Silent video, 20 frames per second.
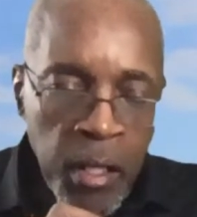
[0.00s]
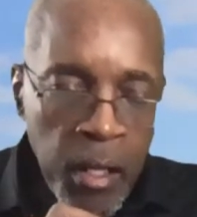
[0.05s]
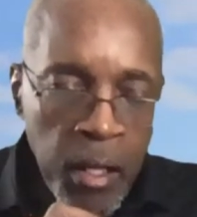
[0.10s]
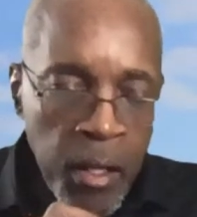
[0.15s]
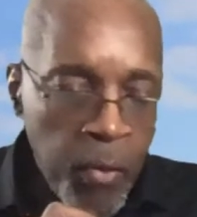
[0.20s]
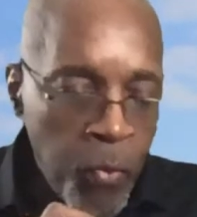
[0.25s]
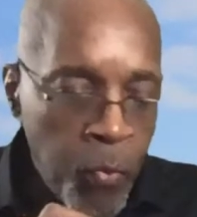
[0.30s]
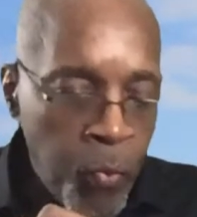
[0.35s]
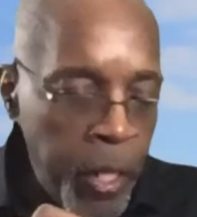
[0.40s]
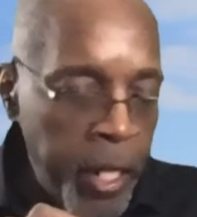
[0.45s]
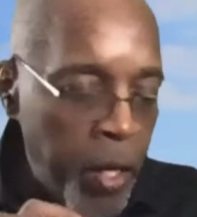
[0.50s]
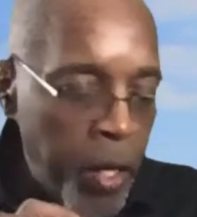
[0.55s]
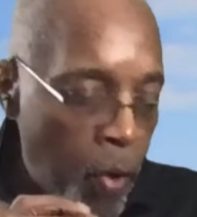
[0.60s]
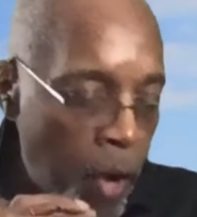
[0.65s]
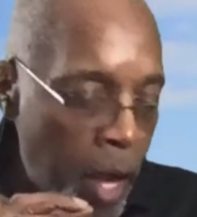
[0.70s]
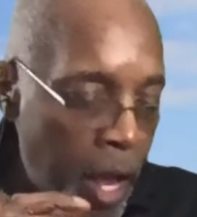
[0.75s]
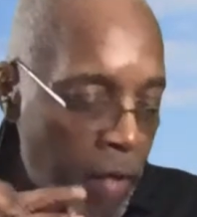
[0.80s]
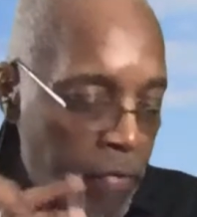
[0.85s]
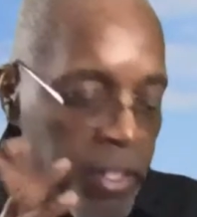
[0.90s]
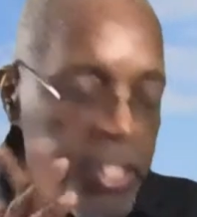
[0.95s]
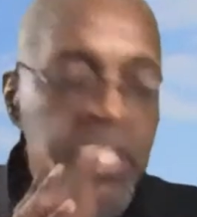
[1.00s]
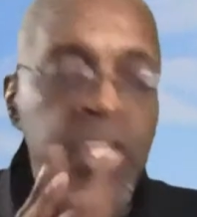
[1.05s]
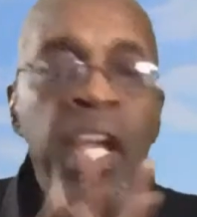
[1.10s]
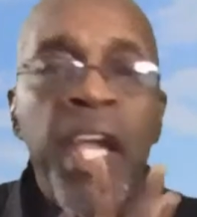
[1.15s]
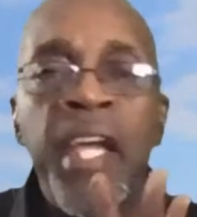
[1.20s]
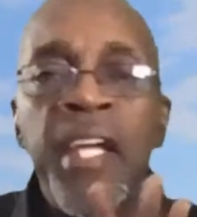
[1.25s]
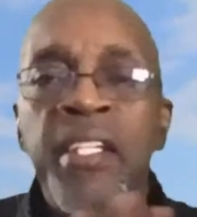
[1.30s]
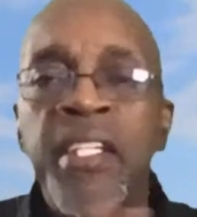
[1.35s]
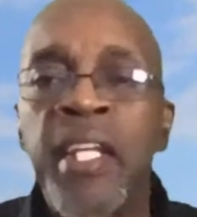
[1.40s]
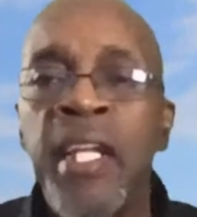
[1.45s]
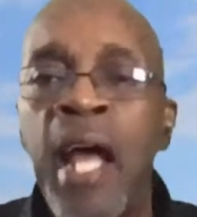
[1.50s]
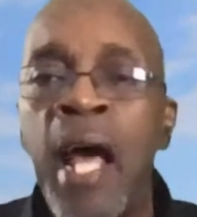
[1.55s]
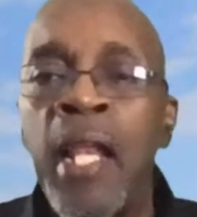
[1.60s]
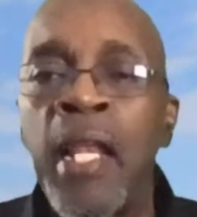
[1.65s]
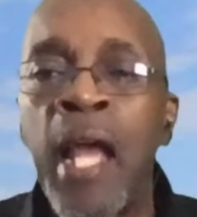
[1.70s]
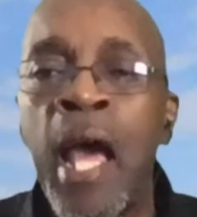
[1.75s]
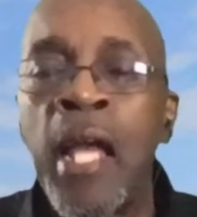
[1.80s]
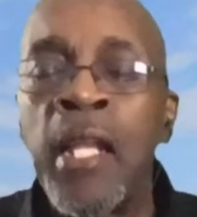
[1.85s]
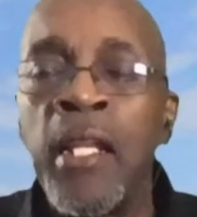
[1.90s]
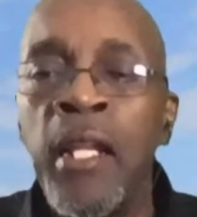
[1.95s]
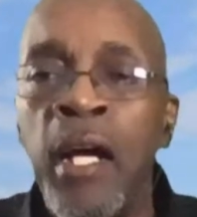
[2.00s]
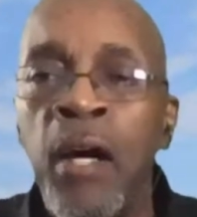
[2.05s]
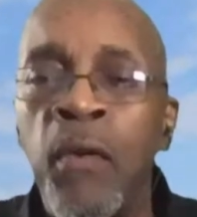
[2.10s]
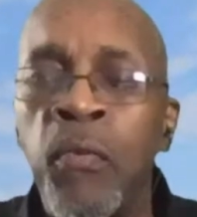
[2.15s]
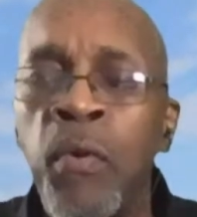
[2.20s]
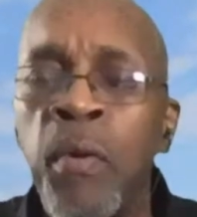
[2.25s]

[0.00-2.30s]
we don't have a chance. And I love when